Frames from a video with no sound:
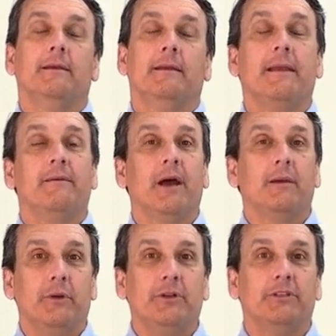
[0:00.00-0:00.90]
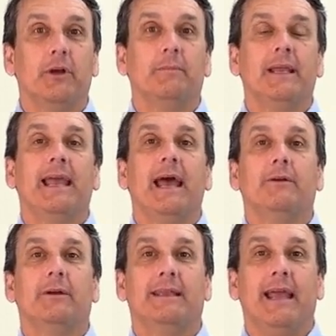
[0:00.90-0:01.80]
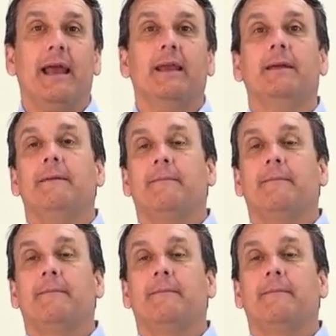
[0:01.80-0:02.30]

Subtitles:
Developers start by gathering data,